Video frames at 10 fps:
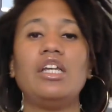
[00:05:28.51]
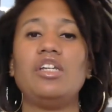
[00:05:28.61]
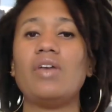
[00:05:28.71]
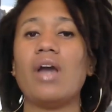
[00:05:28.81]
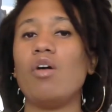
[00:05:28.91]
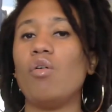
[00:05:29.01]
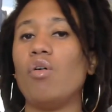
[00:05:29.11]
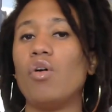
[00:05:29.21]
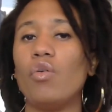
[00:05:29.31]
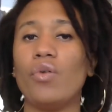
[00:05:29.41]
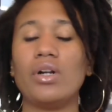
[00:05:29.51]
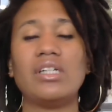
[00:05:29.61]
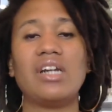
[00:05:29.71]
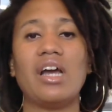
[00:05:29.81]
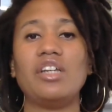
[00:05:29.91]
You got oil
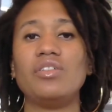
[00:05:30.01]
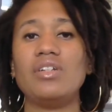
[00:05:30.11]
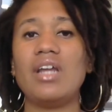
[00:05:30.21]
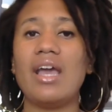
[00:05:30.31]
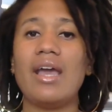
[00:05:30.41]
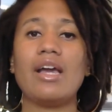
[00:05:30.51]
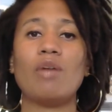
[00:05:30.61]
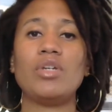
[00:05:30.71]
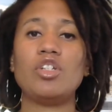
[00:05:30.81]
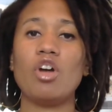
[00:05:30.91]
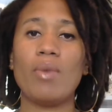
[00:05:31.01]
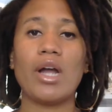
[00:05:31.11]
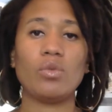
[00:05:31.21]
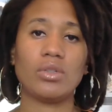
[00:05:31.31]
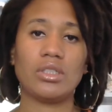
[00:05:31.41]
running down your neck. I mean,
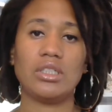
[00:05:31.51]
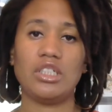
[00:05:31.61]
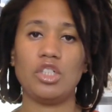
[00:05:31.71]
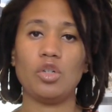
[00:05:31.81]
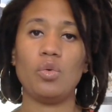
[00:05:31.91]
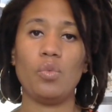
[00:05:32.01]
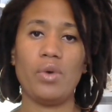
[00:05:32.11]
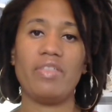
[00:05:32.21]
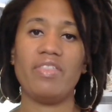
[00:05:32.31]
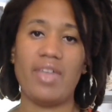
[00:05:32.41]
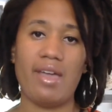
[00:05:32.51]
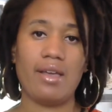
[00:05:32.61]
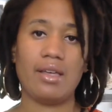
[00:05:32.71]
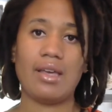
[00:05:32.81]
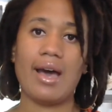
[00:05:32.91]
nobody wants to deal with
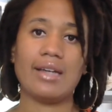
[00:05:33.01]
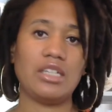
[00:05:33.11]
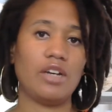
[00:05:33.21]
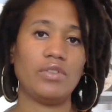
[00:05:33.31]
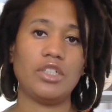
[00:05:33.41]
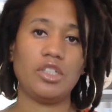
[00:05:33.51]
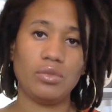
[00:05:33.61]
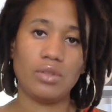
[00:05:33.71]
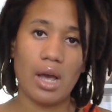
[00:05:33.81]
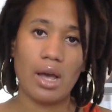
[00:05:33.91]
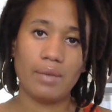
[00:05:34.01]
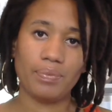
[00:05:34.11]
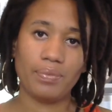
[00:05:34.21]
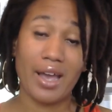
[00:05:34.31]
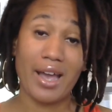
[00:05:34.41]
that. I definitely do not.
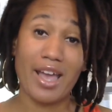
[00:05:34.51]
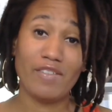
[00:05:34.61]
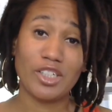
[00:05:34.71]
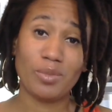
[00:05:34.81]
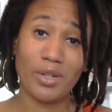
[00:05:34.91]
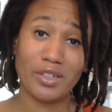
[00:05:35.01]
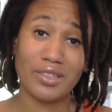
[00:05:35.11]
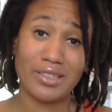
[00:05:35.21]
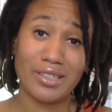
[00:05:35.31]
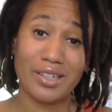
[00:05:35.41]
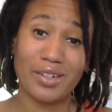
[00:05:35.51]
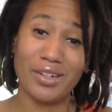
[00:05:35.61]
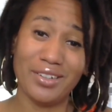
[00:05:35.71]
I have experienced it though.